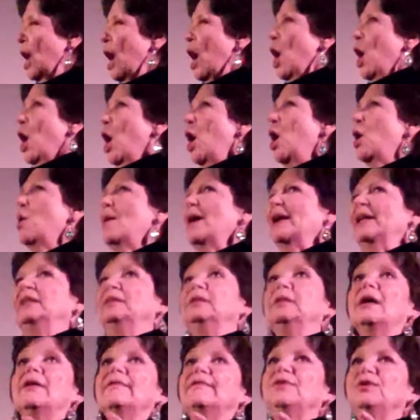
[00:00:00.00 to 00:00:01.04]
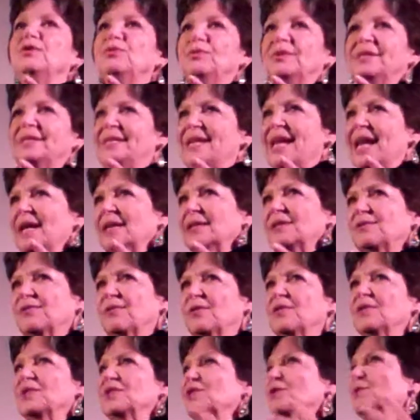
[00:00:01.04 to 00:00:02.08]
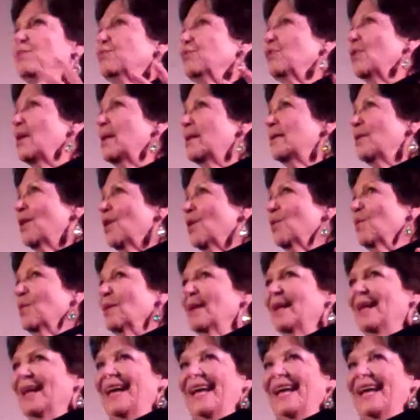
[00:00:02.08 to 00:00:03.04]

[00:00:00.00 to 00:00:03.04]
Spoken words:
"Oh, I'd love you to dance for the soprano."